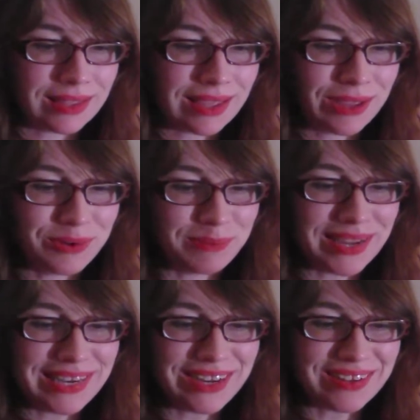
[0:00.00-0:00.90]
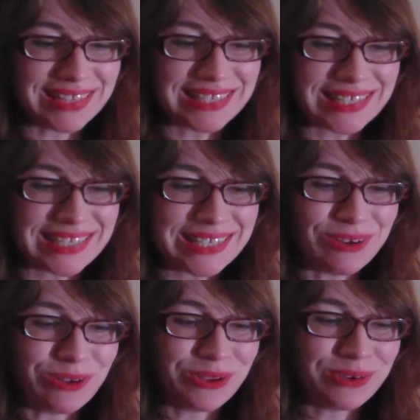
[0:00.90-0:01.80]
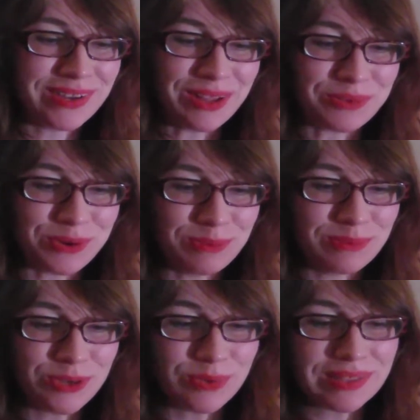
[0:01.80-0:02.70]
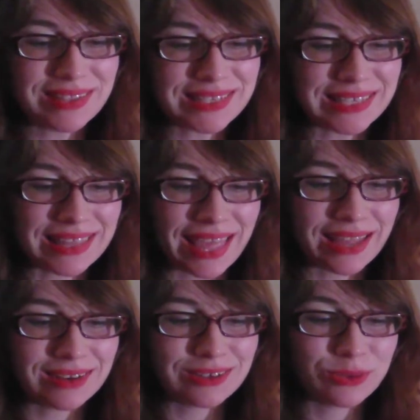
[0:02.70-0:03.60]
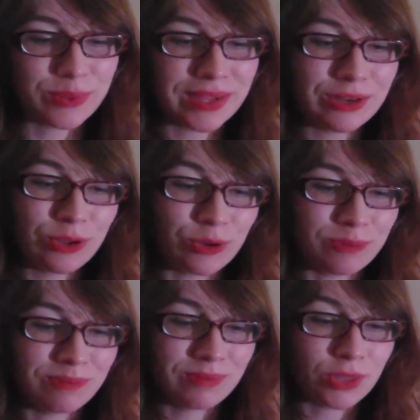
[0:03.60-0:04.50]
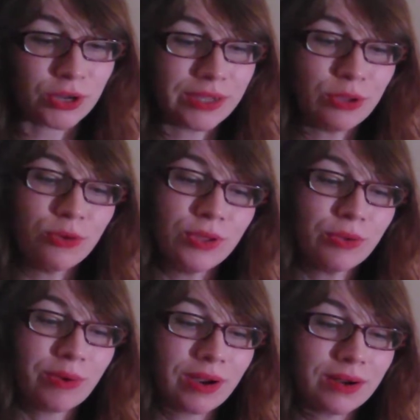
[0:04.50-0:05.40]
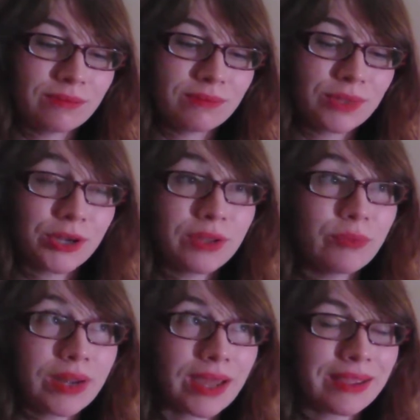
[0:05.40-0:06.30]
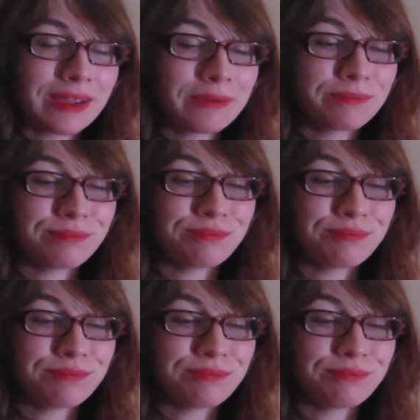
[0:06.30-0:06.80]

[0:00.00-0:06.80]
and remain here in this sleazy old hotel room, doing this and that to what and whom, learning who you are, learning what I am.